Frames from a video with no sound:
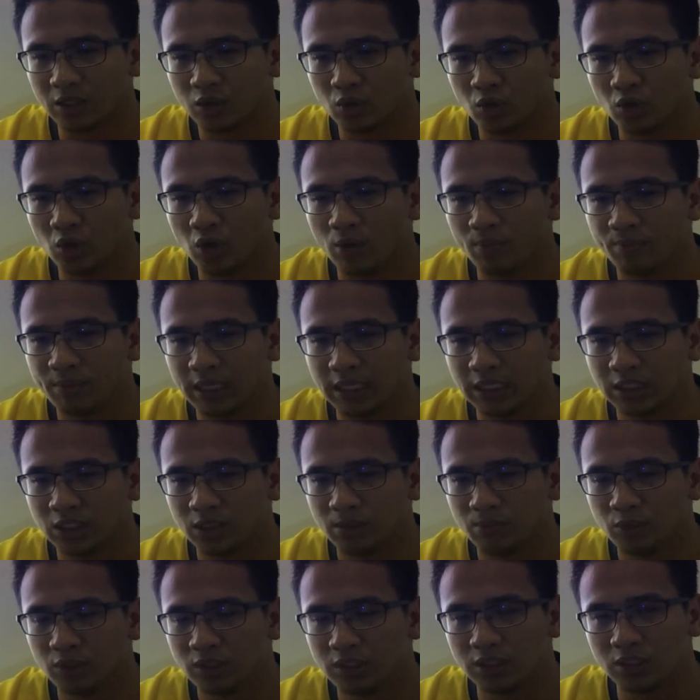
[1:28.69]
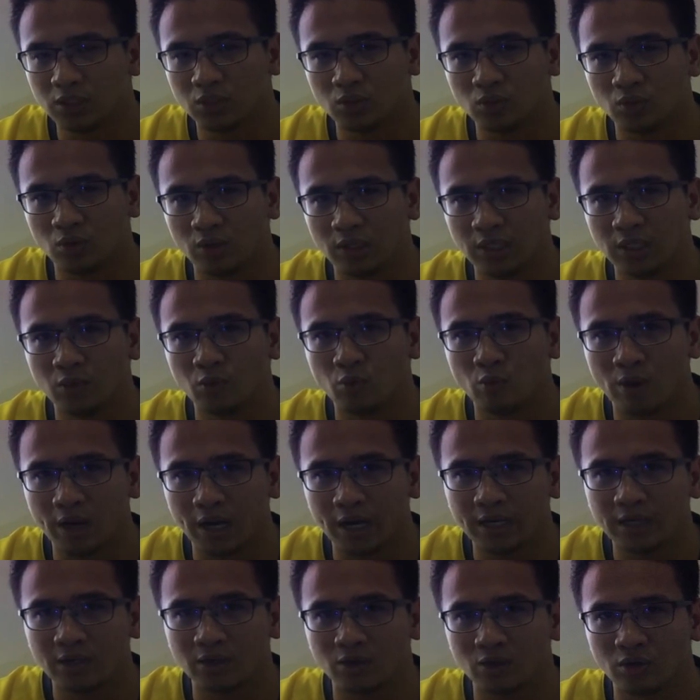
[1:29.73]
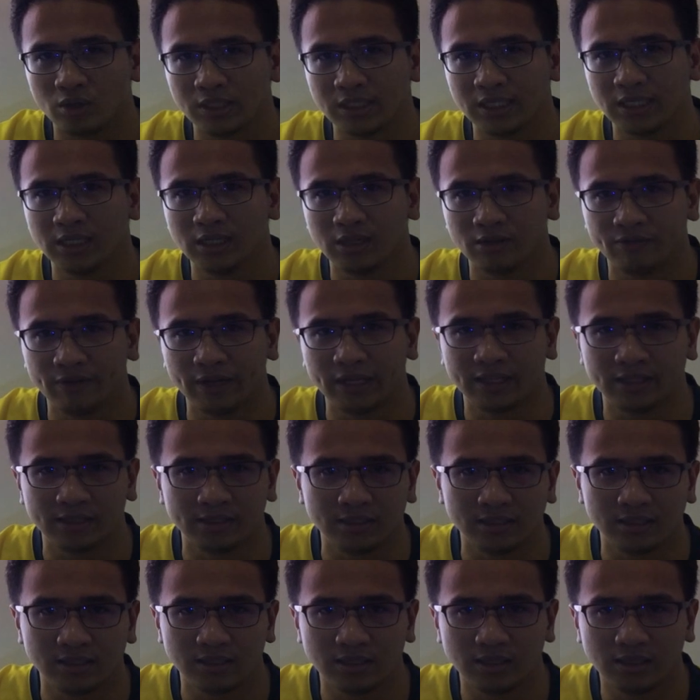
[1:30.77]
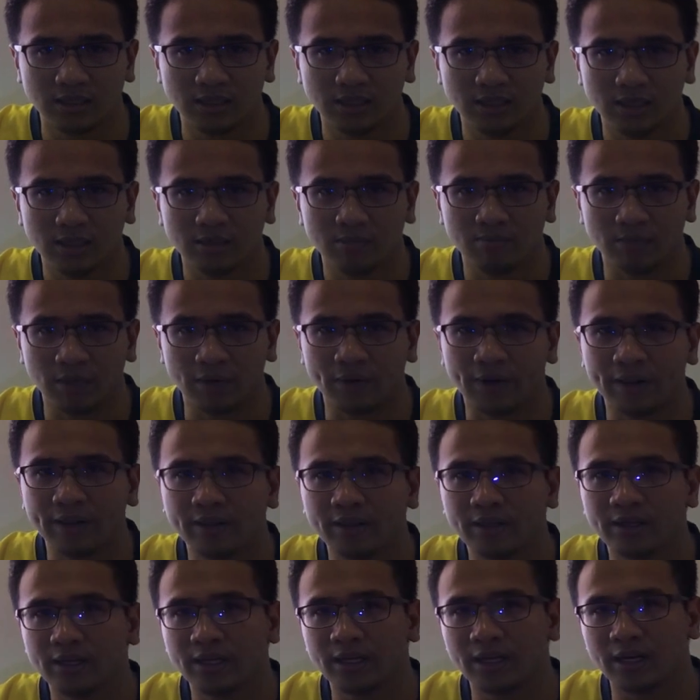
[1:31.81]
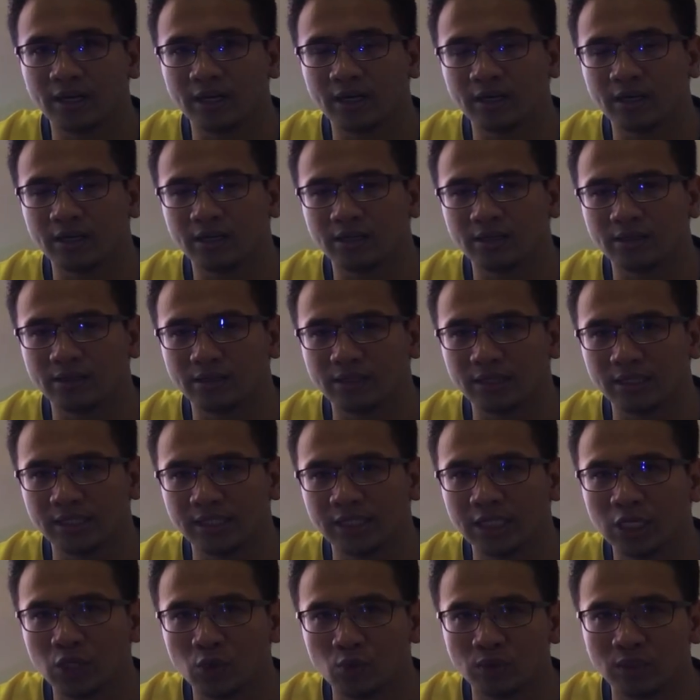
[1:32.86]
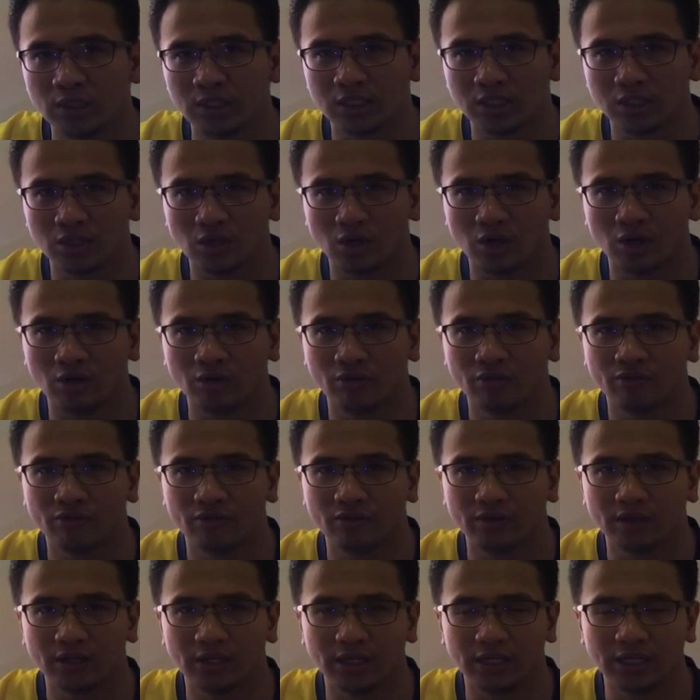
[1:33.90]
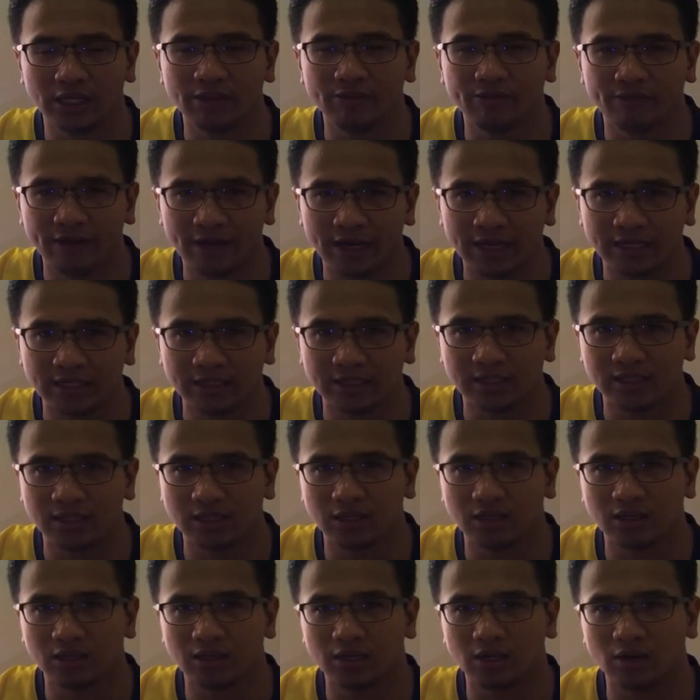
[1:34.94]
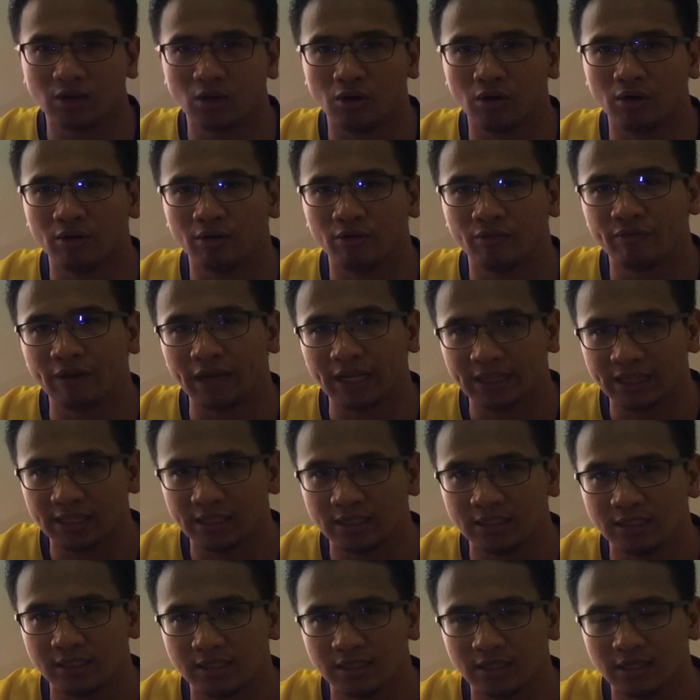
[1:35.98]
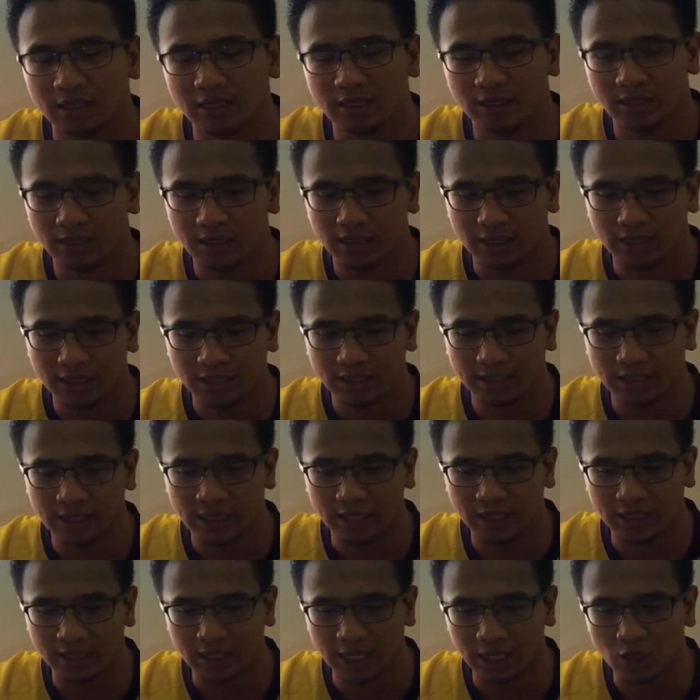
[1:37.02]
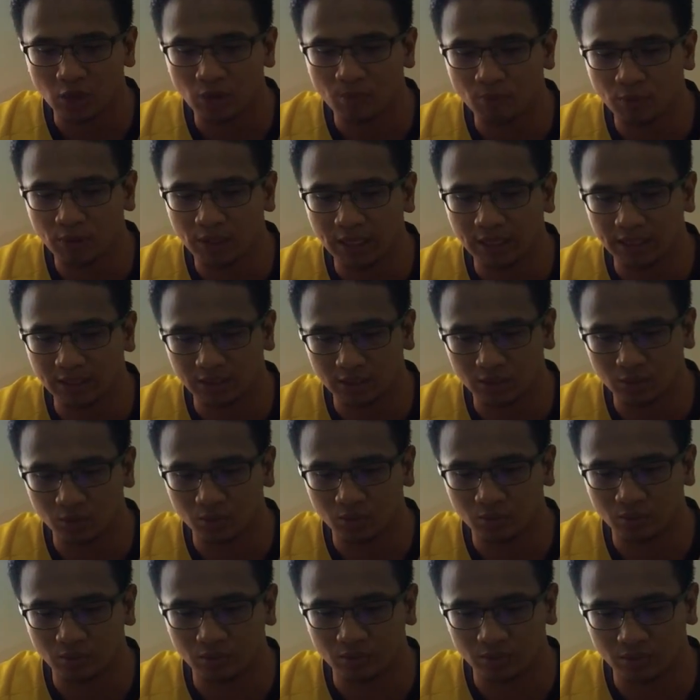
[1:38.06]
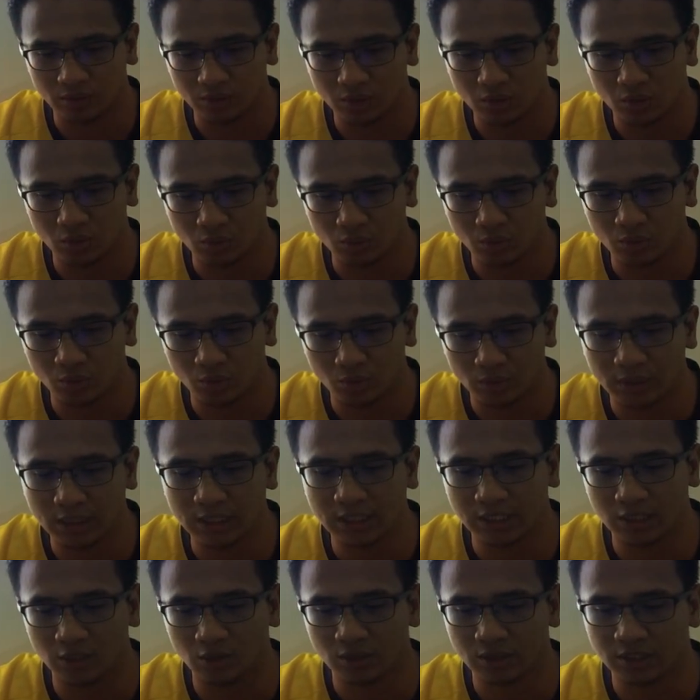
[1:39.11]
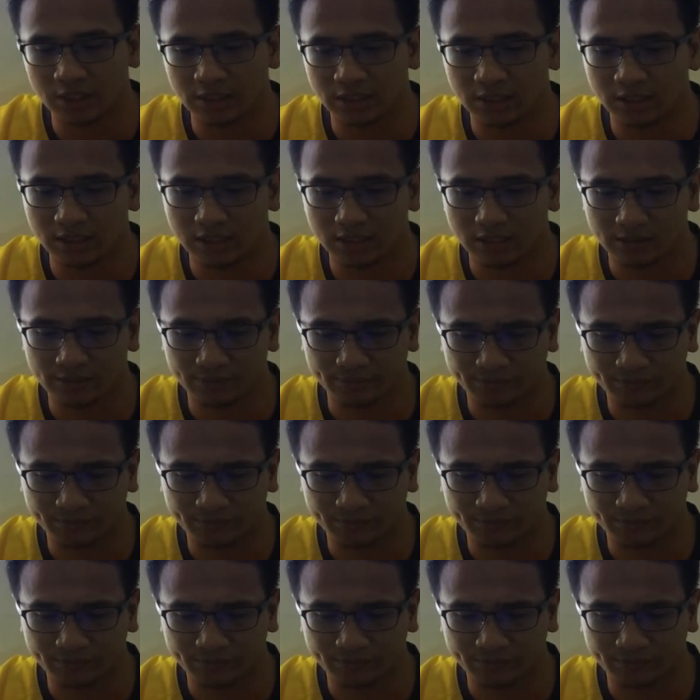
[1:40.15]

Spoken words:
could not be attributed to only one or single factors, but rather they are a sequence of events or factors that accumulate to these losses.